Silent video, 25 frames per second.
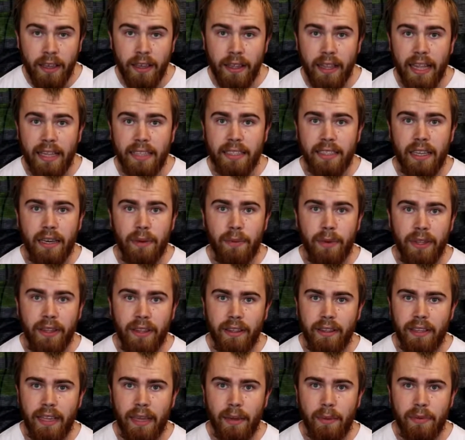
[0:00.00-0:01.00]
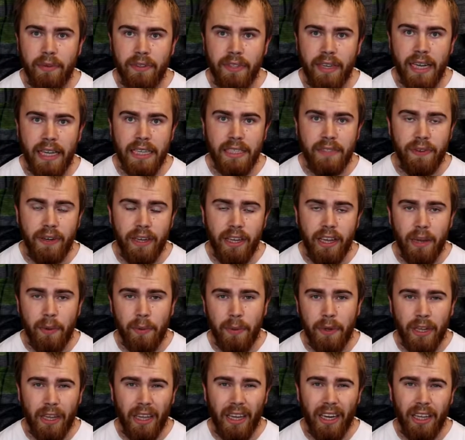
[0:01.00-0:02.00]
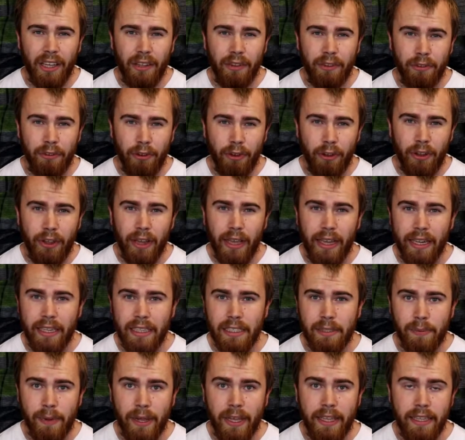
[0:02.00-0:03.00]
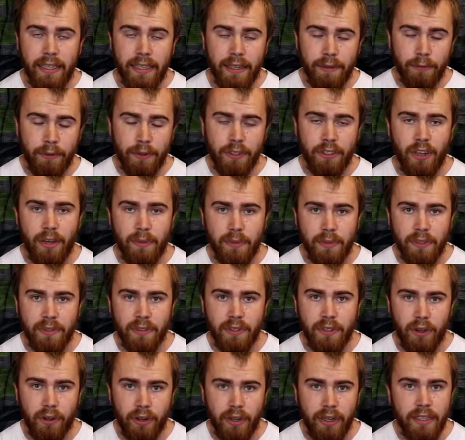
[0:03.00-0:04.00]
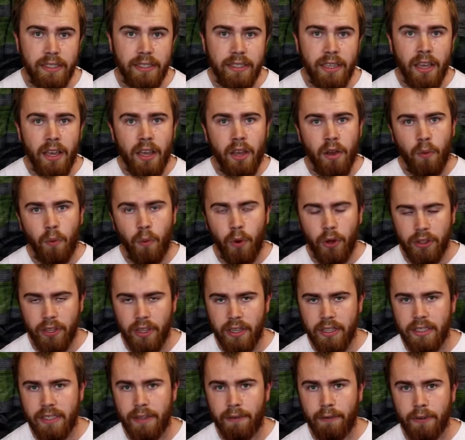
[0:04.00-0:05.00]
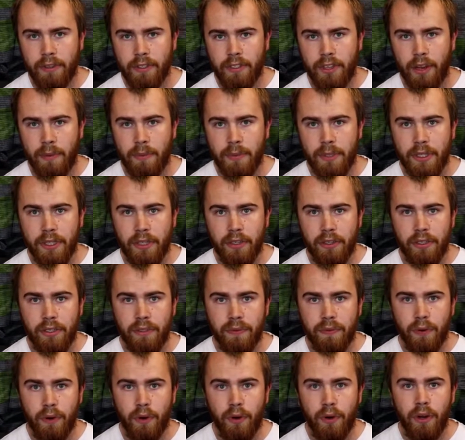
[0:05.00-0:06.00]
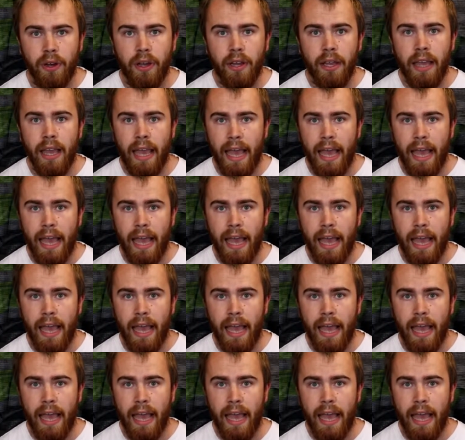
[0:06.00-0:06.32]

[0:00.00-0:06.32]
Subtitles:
That's going to be the theme of today's video. I'm going to go through and explain the different types of sockets, what those different types are used for,